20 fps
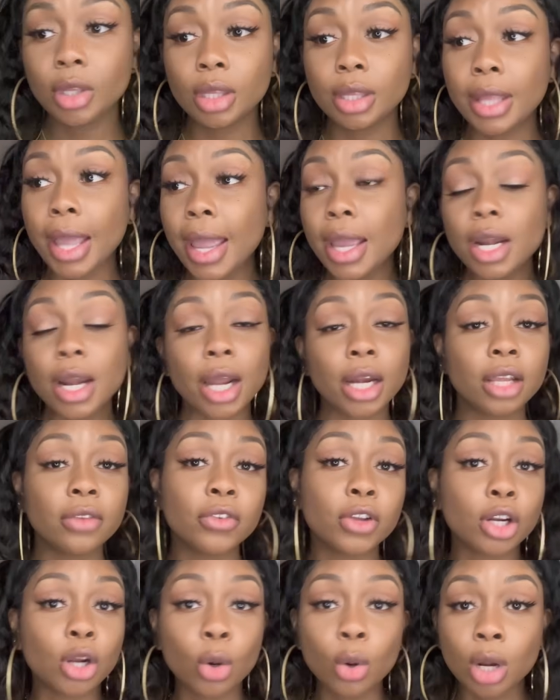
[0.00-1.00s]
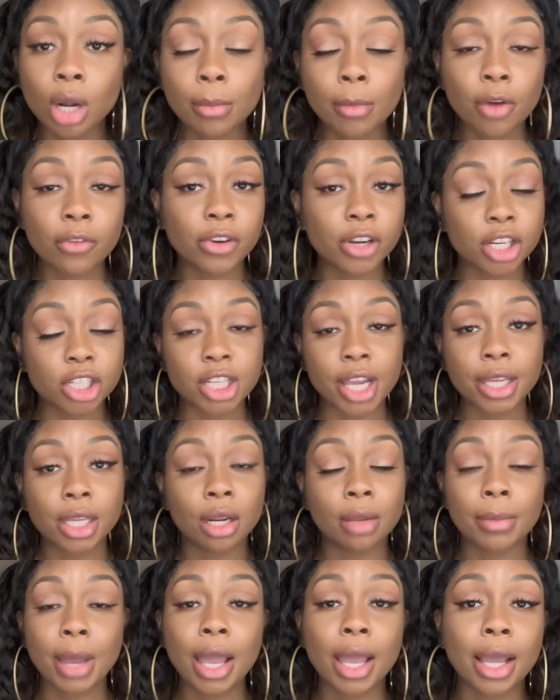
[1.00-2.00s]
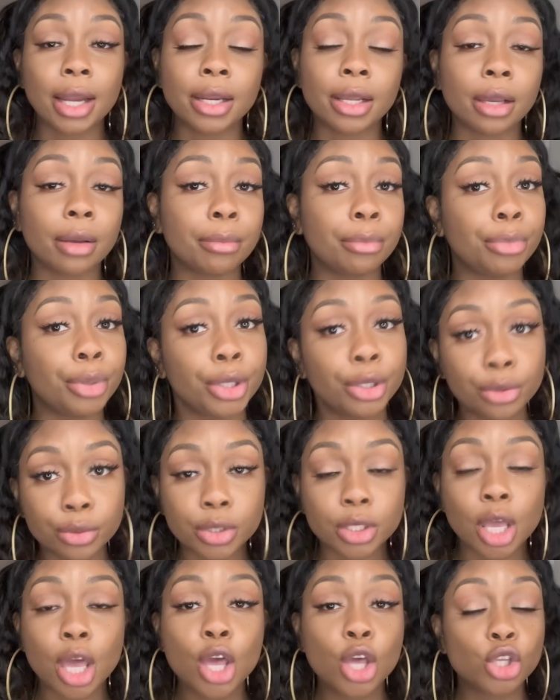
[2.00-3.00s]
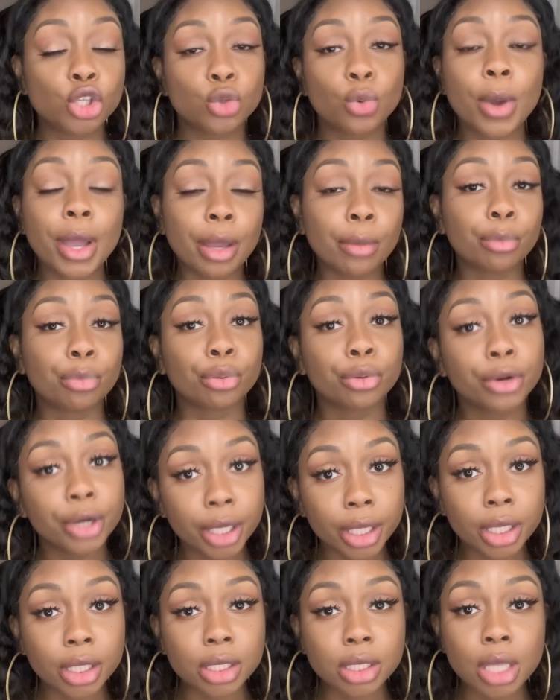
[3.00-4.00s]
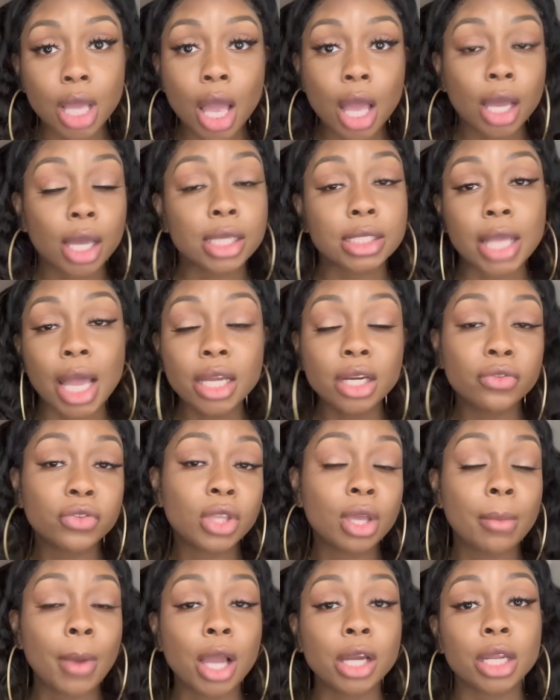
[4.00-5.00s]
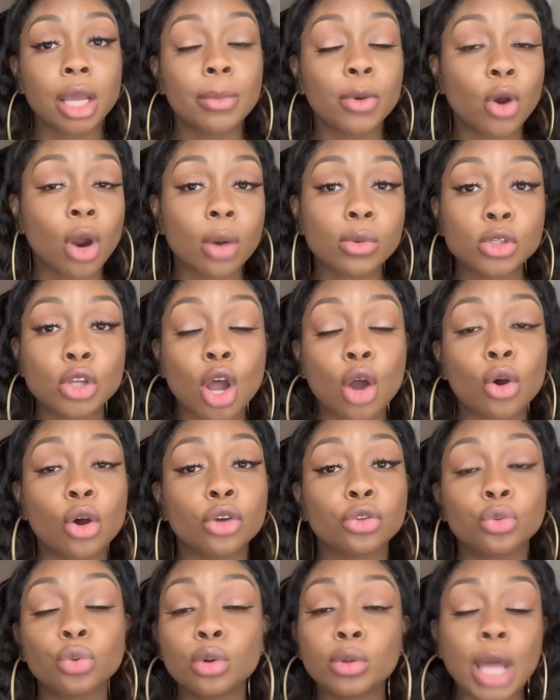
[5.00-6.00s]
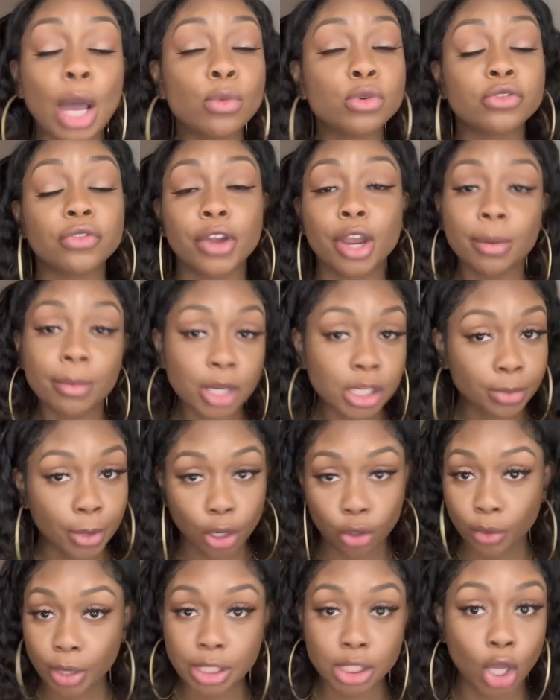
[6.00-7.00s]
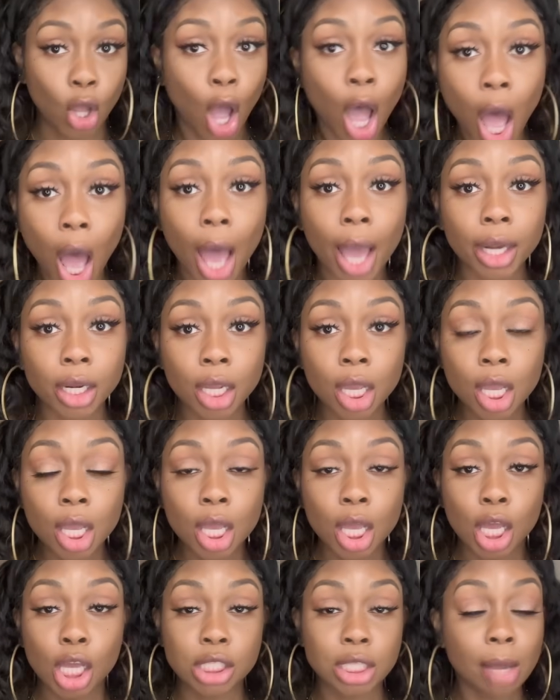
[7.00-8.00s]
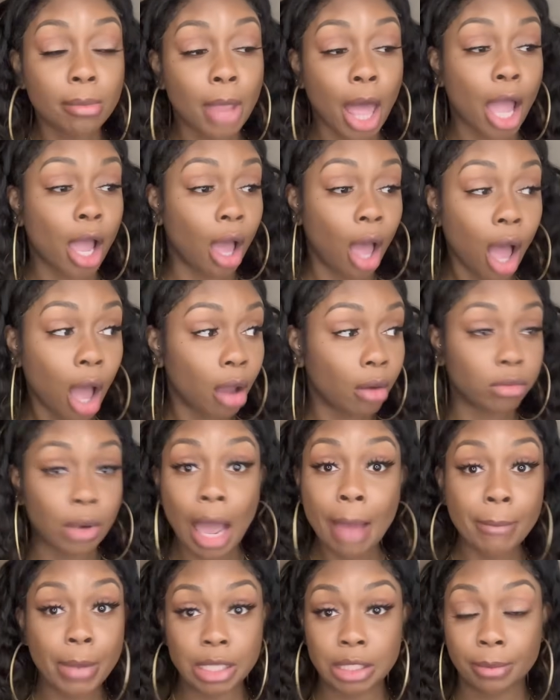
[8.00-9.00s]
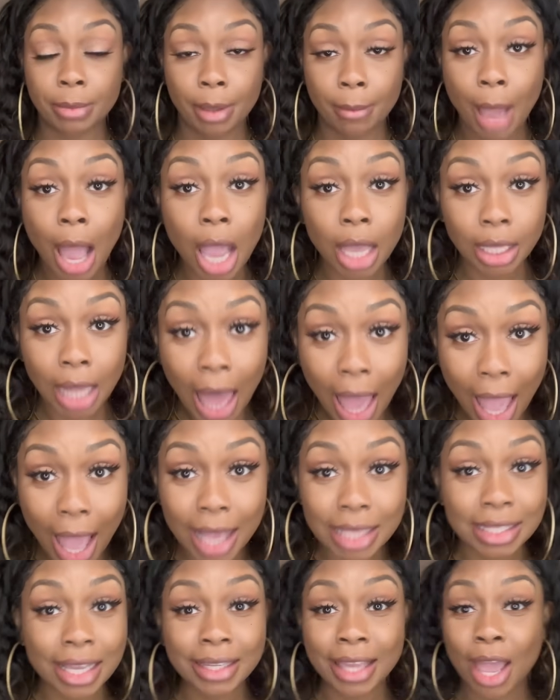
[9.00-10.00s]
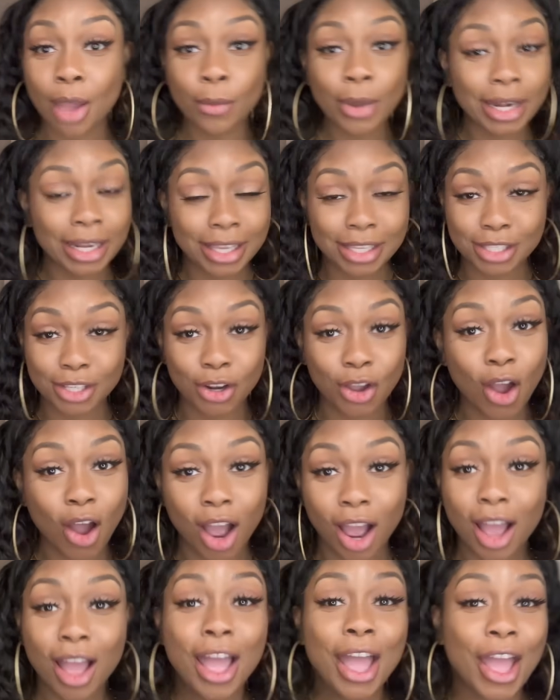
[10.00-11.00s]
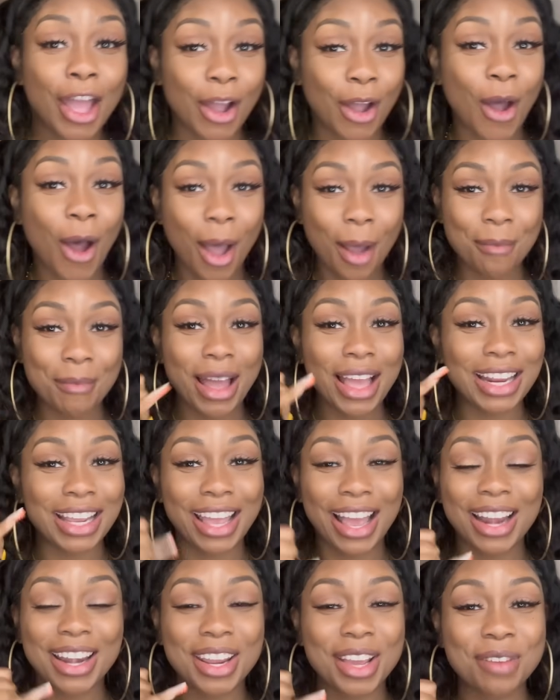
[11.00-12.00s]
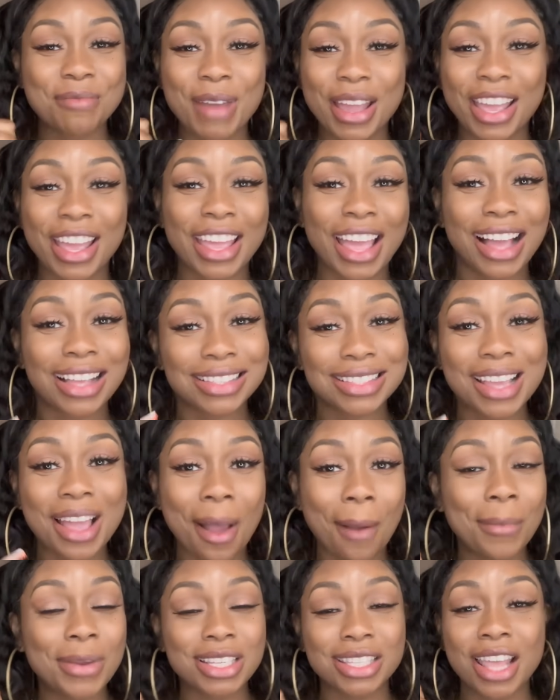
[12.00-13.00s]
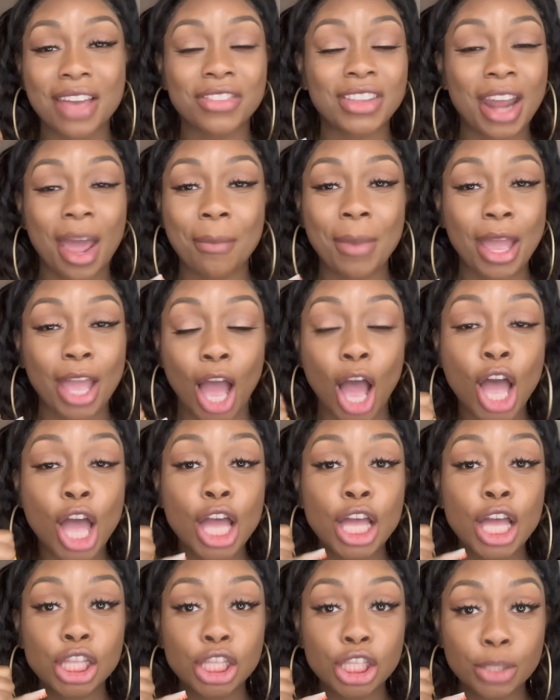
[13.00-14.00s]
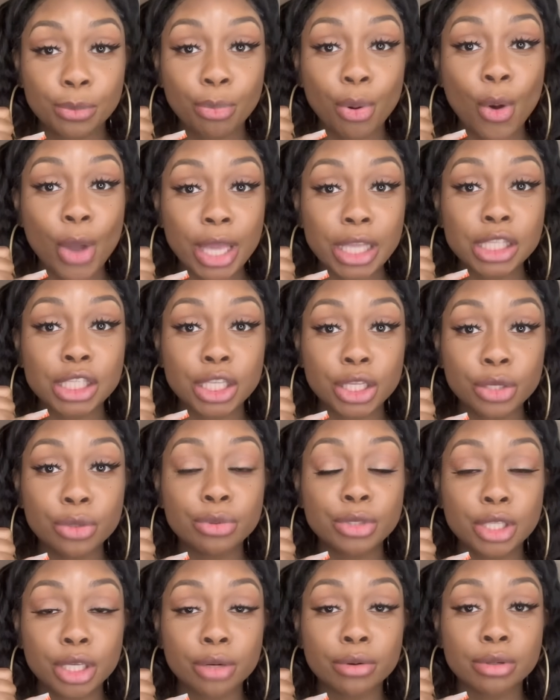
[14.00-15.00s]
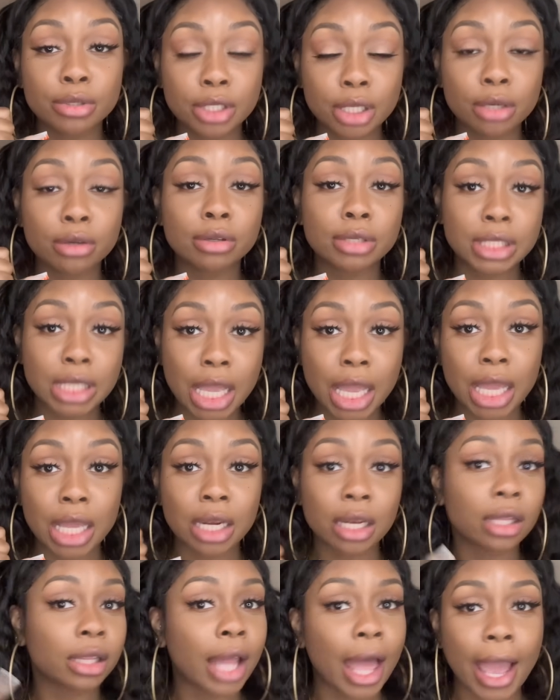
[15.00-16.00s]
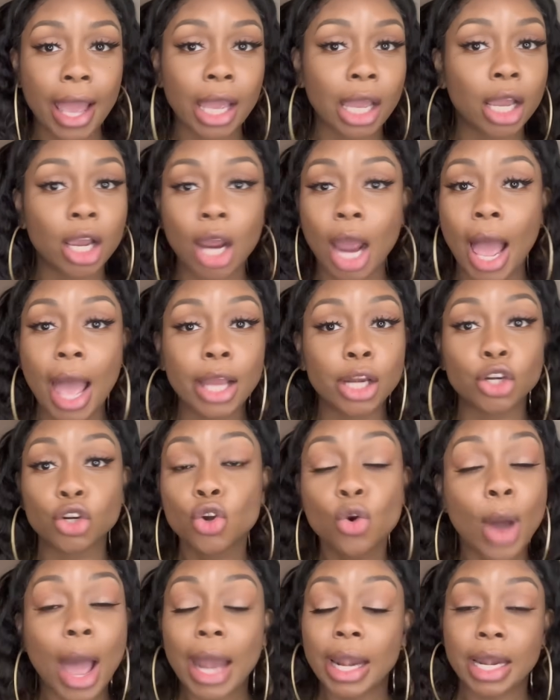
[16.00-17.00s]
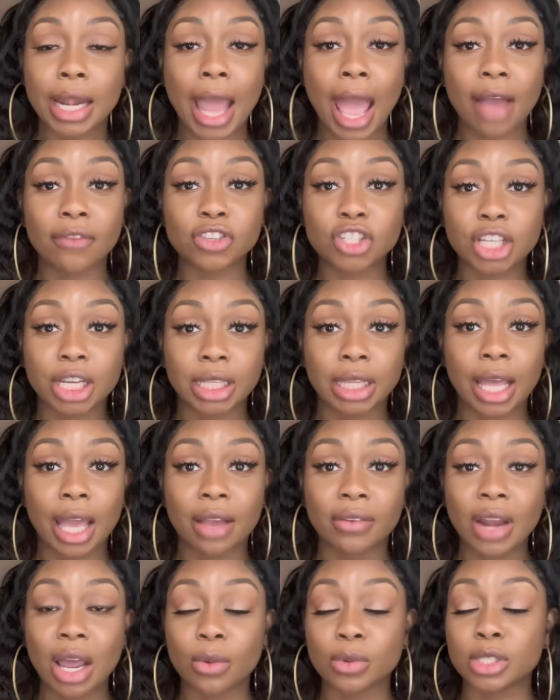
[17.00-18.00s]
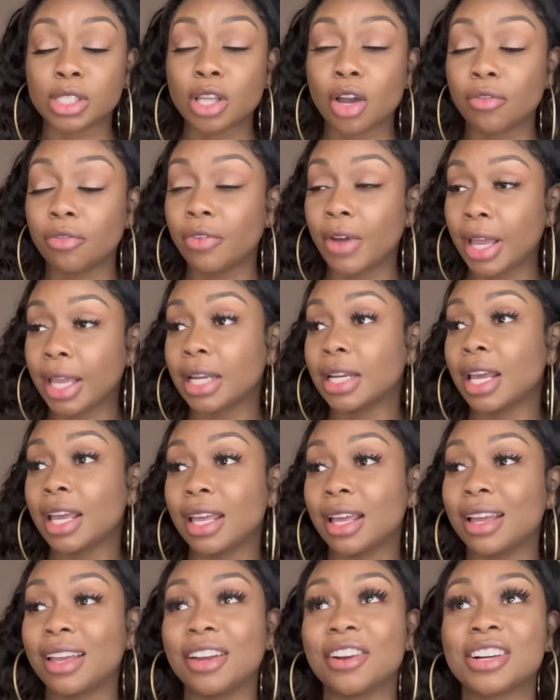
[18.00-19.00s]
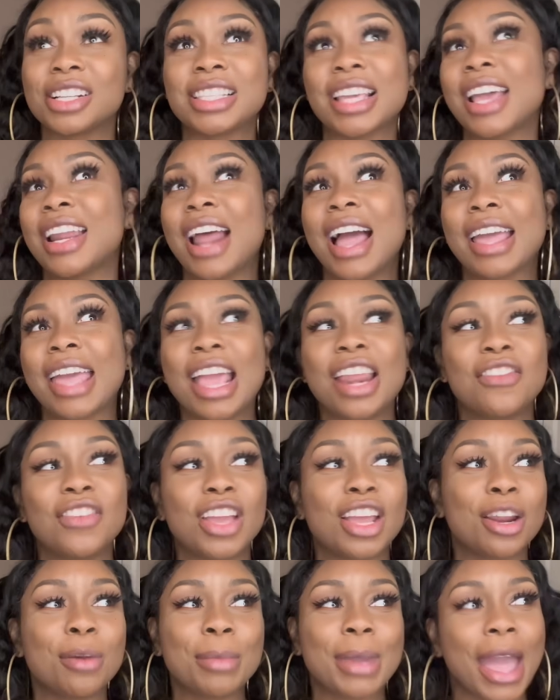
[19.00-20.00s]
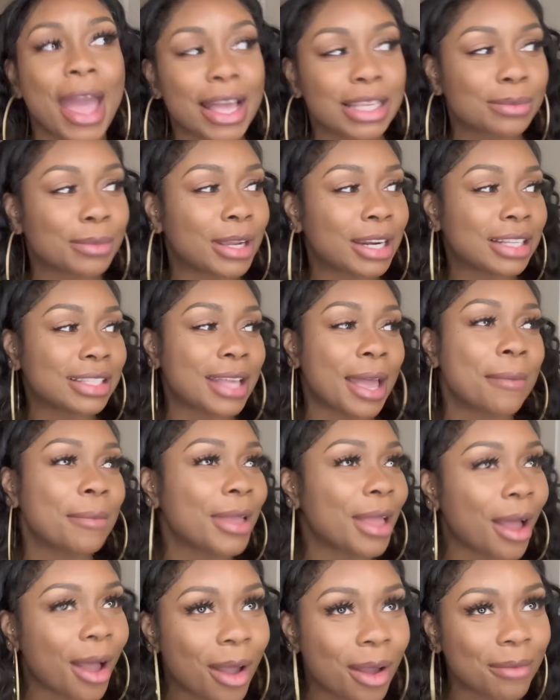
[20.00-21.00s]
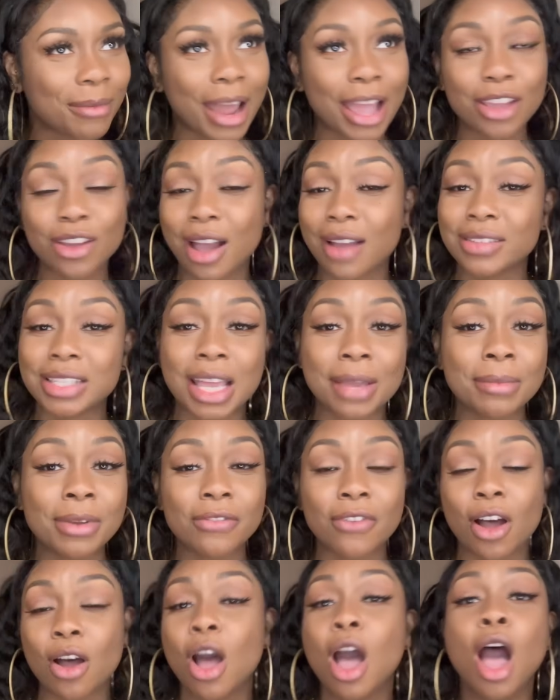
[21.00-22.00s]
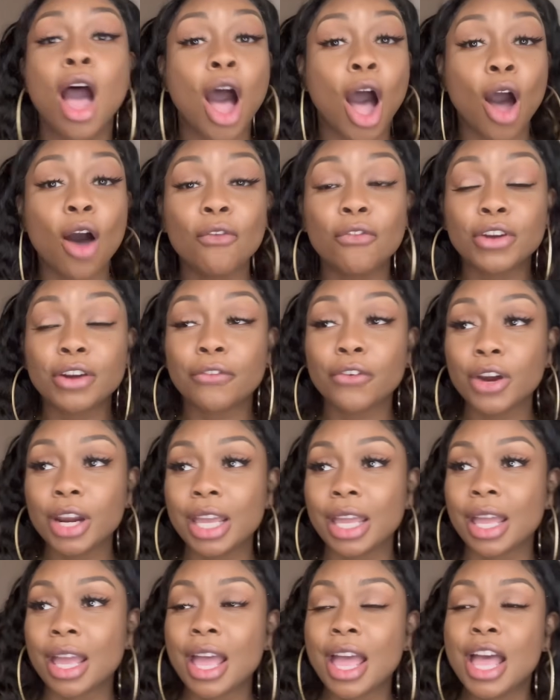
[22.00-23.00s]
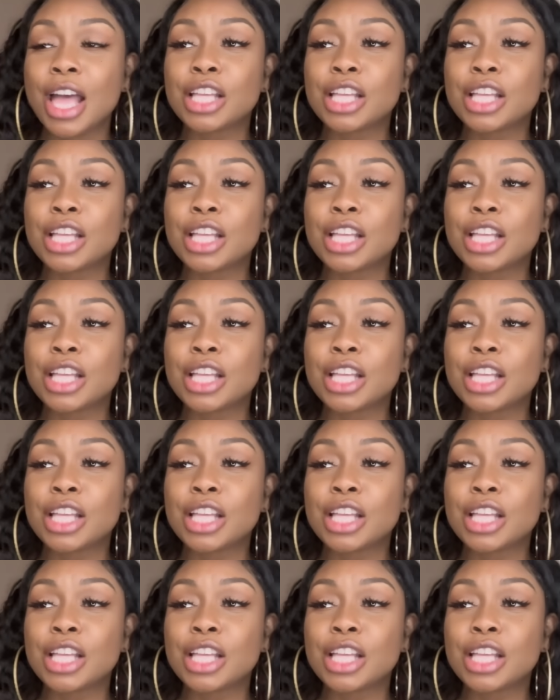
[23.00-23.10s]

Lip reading: They not even knowing I'm over here shaking in my goddamn boots, sweating bricks, because I didn't even think my debit card was gonna go through. That was very much by the grace of God. Because I'm like, oh, that must have been my last. I can't wait to get to the car and call my goddamn bank account, see how much left in that bank account. 0.200 cent. Like, I knew I didn't have shit left. I was so irritated. I can't even get them gas money to take me home. Now you gotta take me home for the free.